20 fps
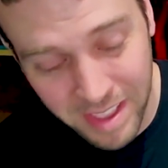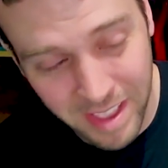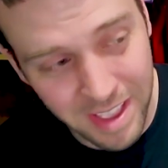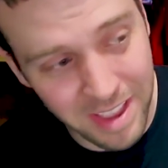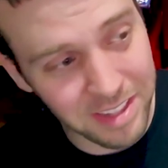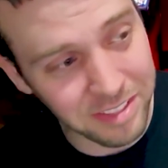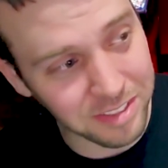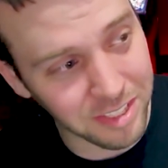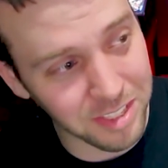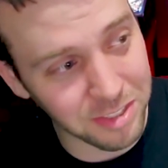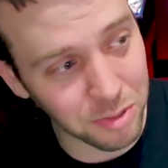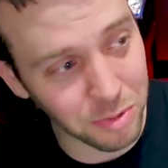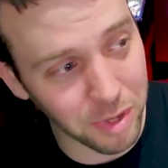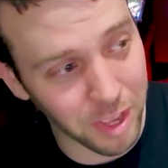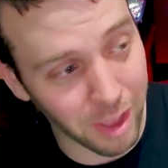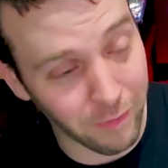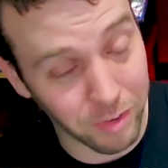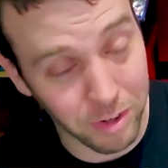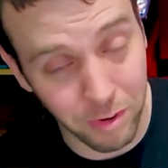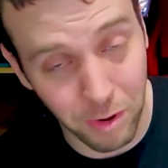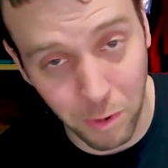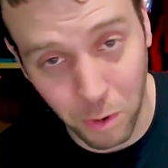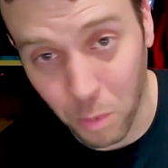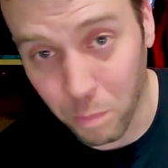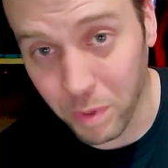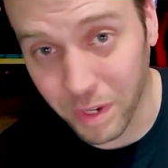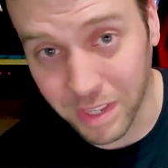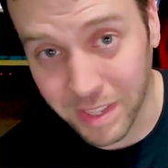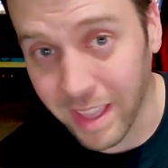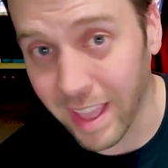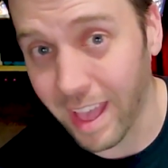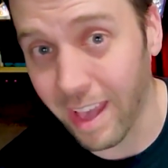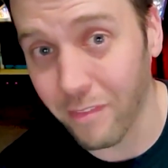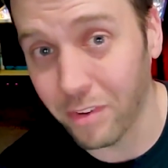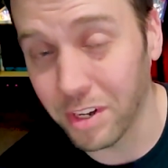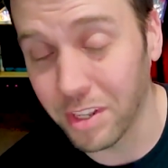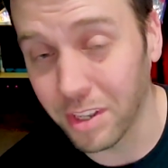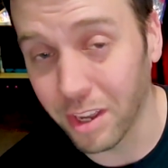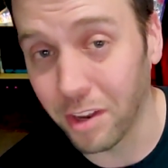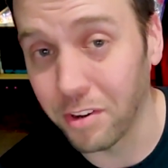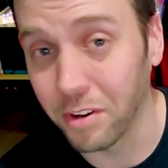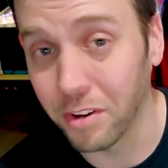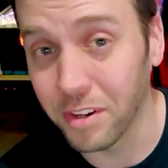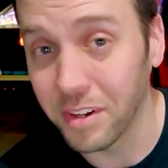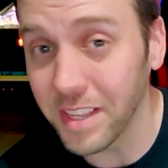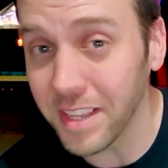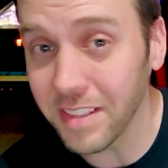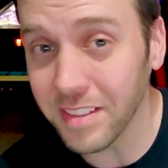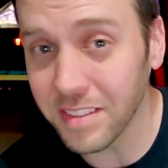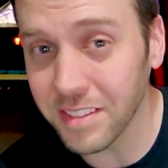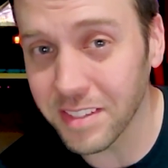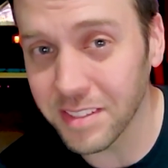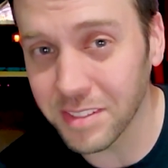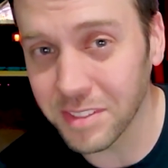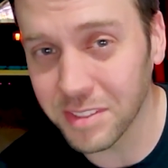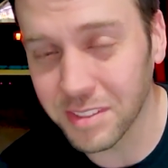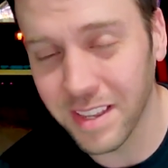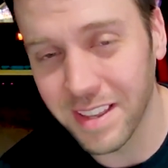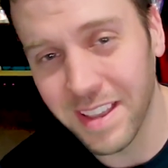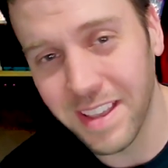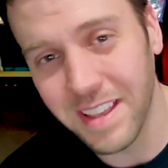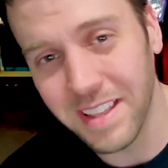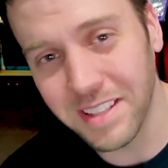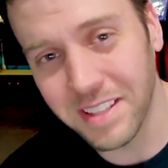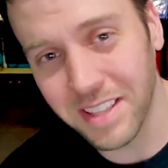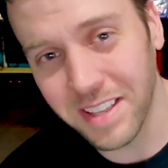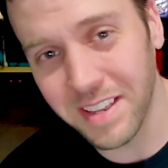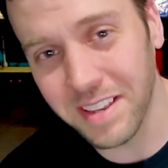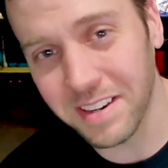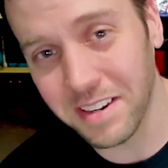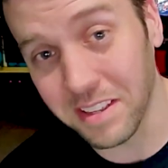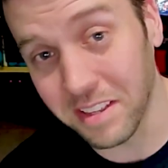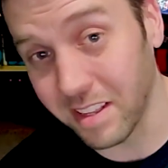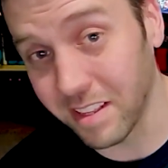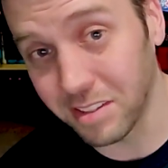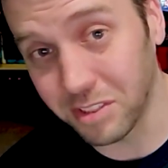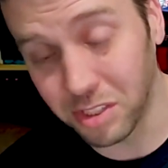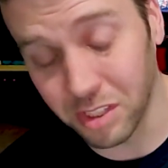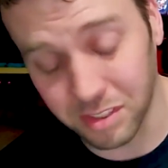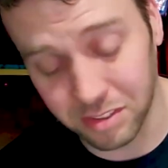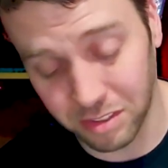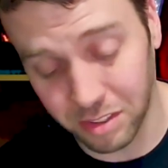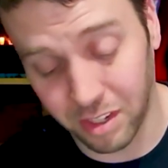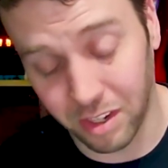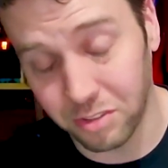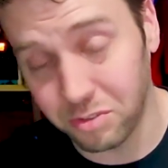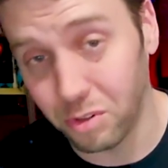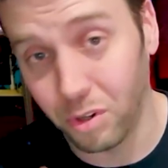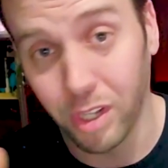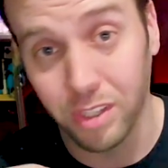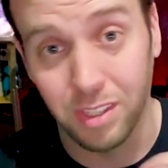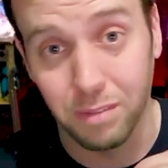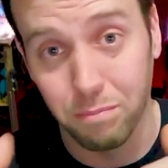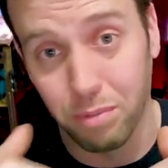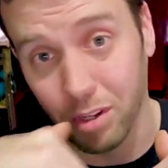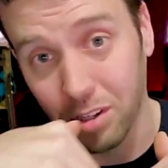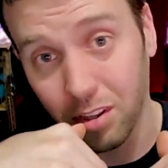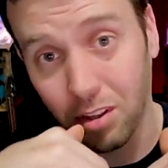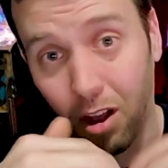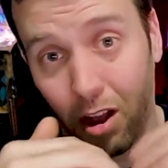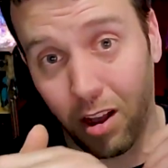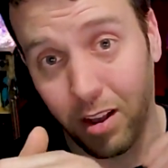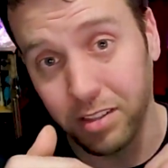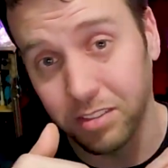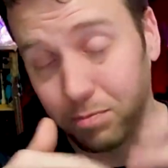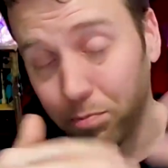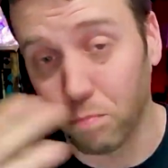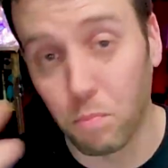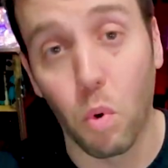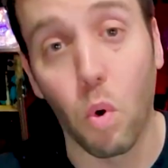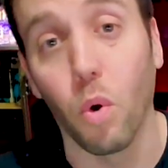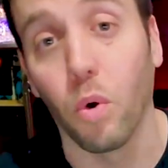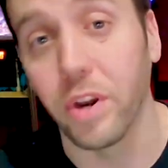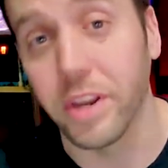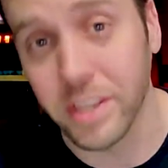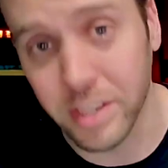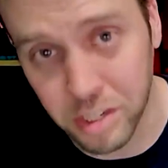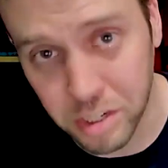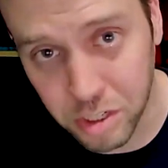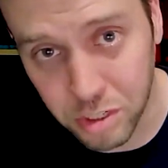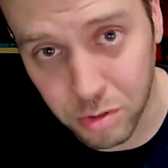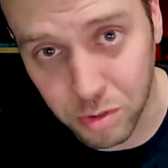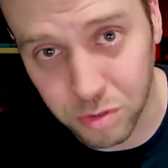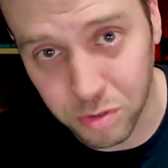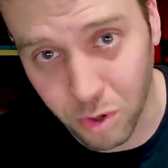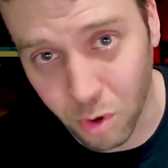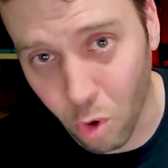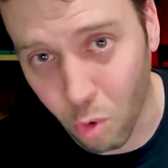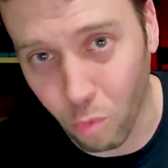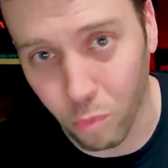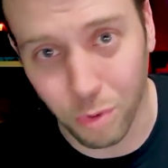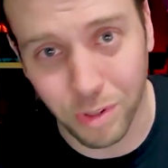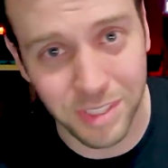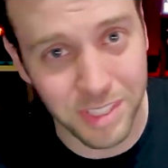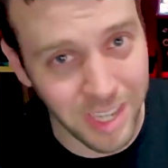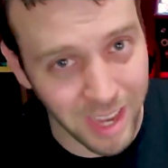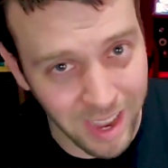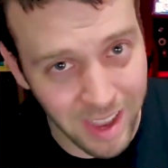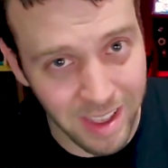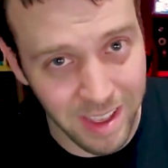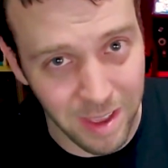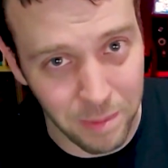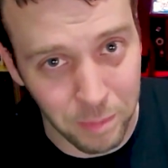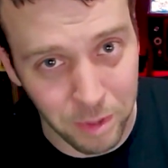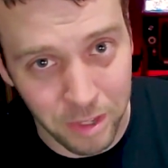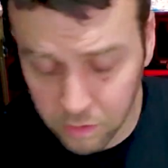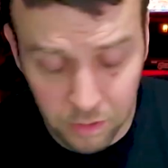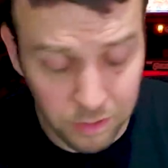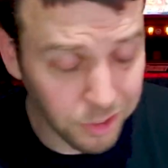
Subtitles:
And since you have an open cavity underneath this, then it's just gonna do nothing but cause more issues over time.